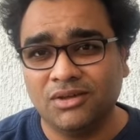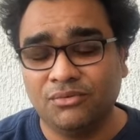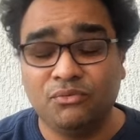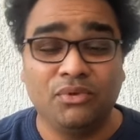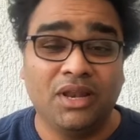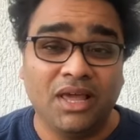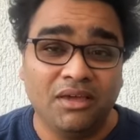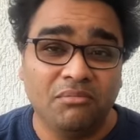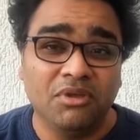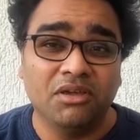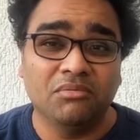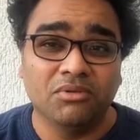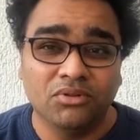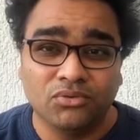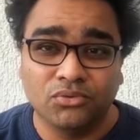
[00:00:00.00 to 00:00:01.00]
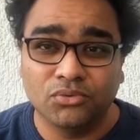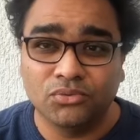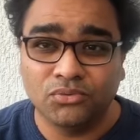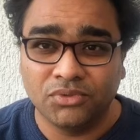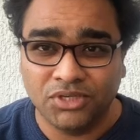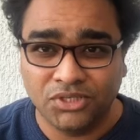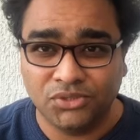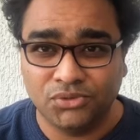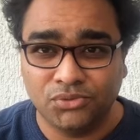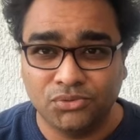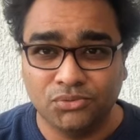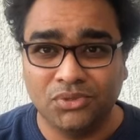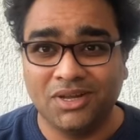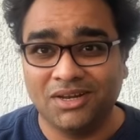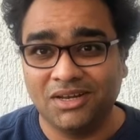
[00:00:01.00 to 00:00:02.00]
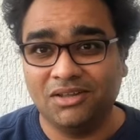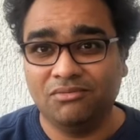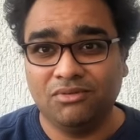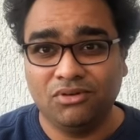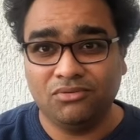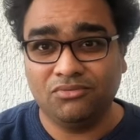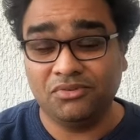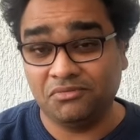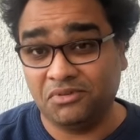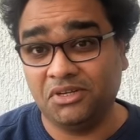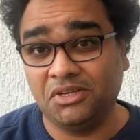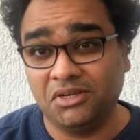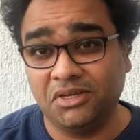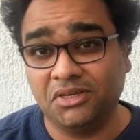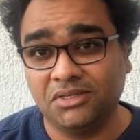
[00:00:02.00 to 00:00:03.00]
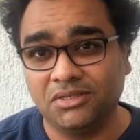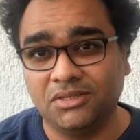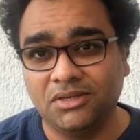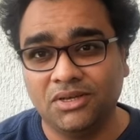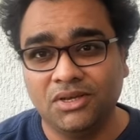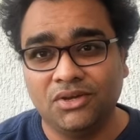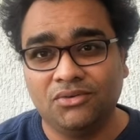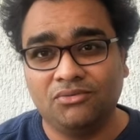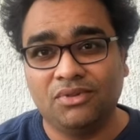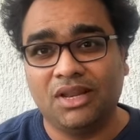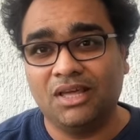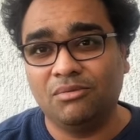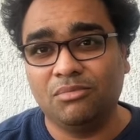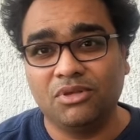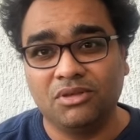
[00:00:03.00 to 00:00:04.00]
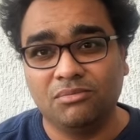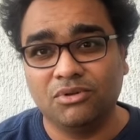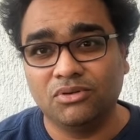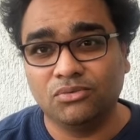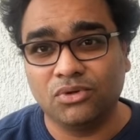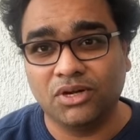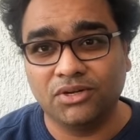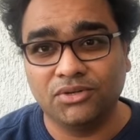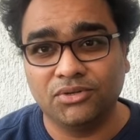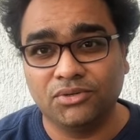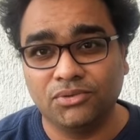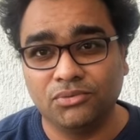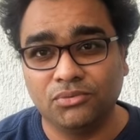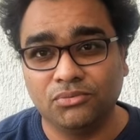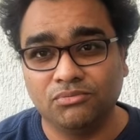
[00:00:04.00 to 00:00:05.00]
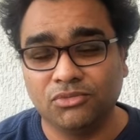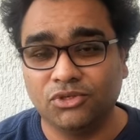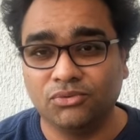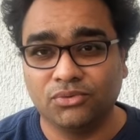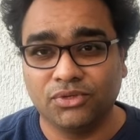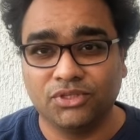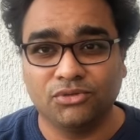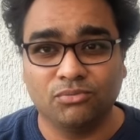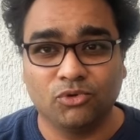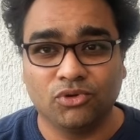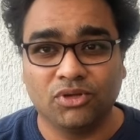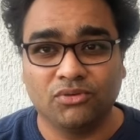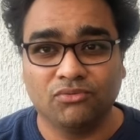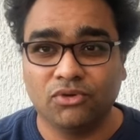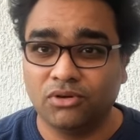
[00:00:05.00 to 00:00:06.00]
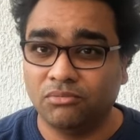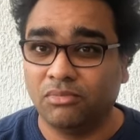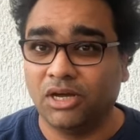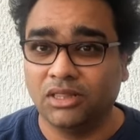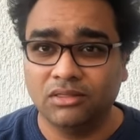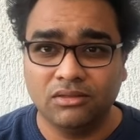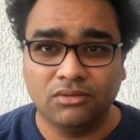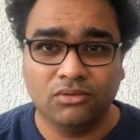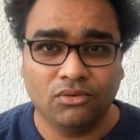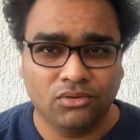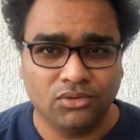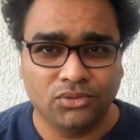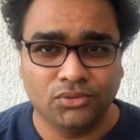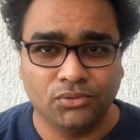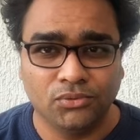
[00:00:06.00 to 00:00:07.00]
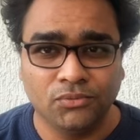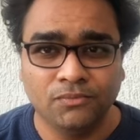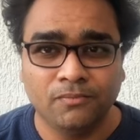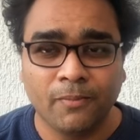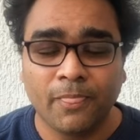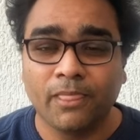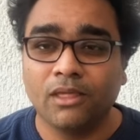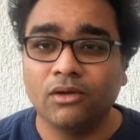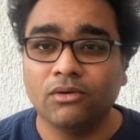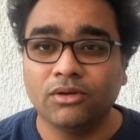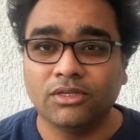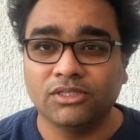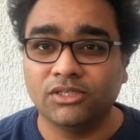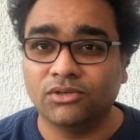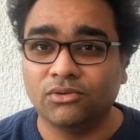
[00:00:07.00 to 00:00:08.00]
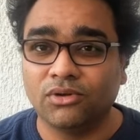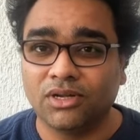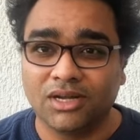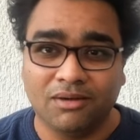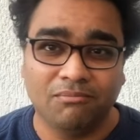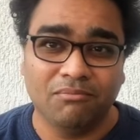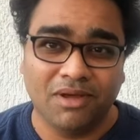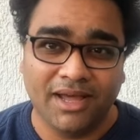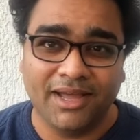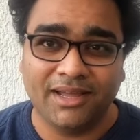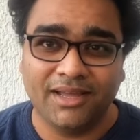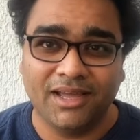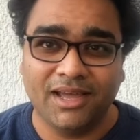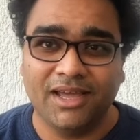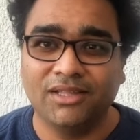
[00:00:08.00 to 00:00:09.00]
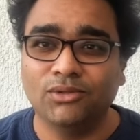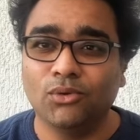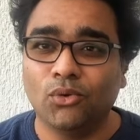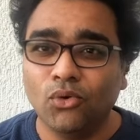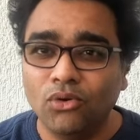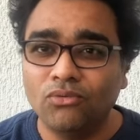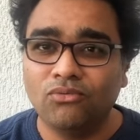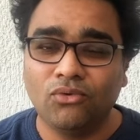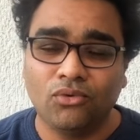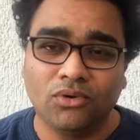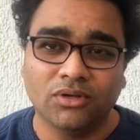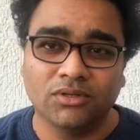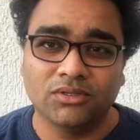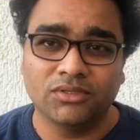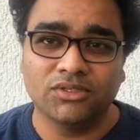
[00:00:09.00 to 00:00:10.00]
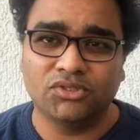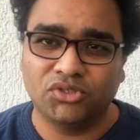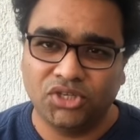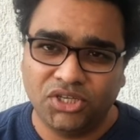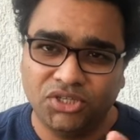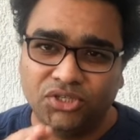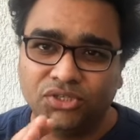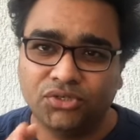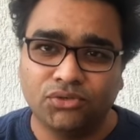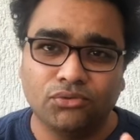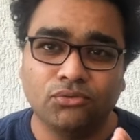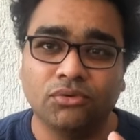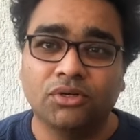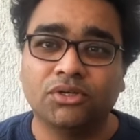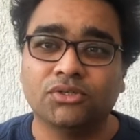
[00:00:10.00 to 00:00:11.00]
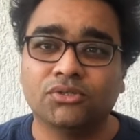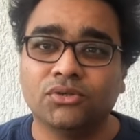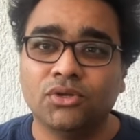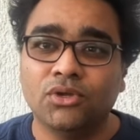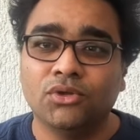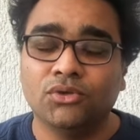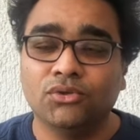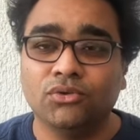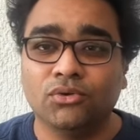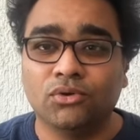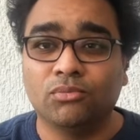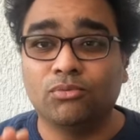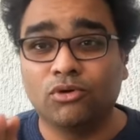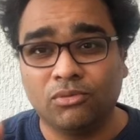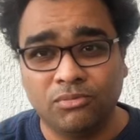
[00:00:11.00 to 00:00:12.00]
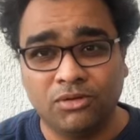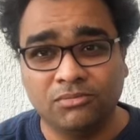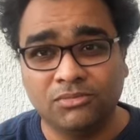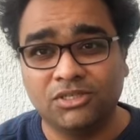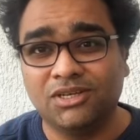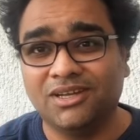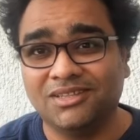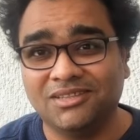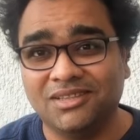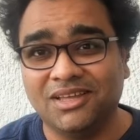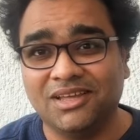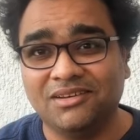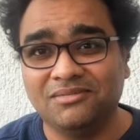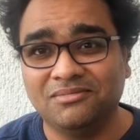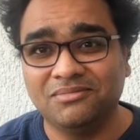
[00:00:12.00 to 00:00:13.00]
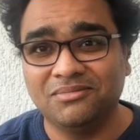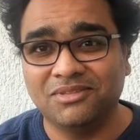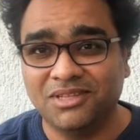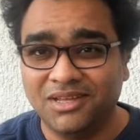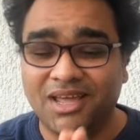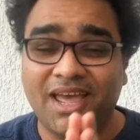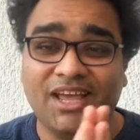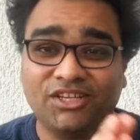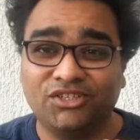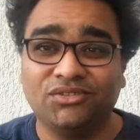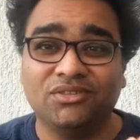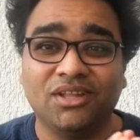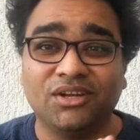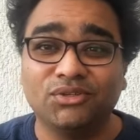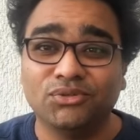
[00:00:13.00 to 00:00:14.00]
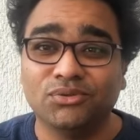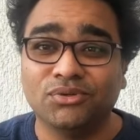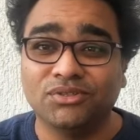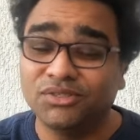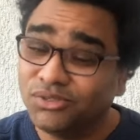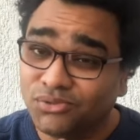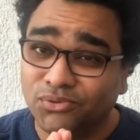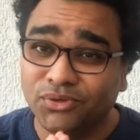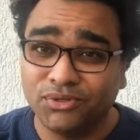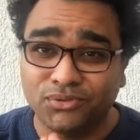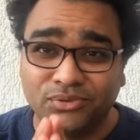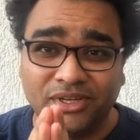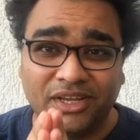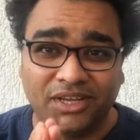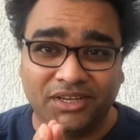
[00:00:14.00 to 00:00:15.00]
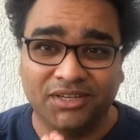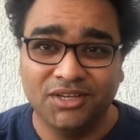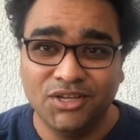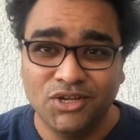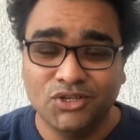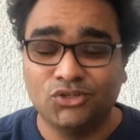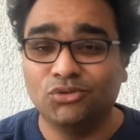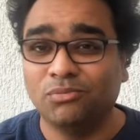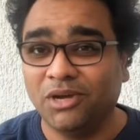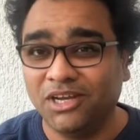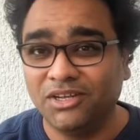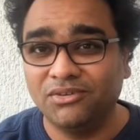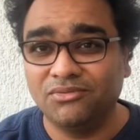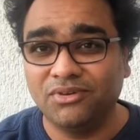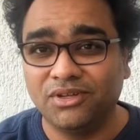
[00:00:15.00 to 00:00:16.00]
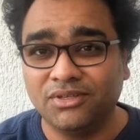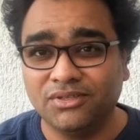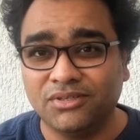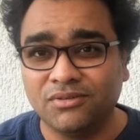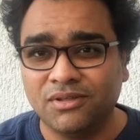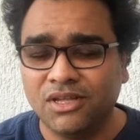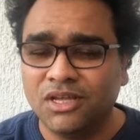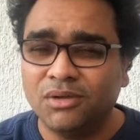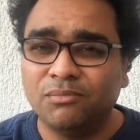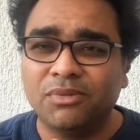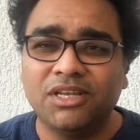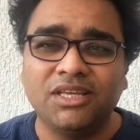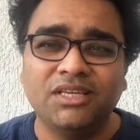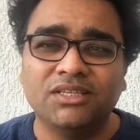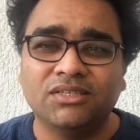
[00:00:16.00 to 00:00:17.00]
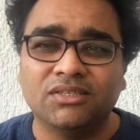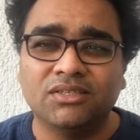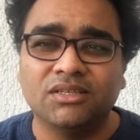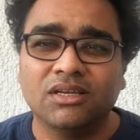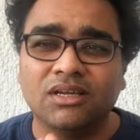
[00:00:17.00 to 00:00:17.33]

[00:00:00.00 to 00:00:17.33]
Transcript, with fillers: will i be able to reach to that level of 15 days will i be able to continue you know quit smoking for a month or two or is it going to come back and the whole focus changes towards your problems rather than the action that you are just going to take so my dear friends please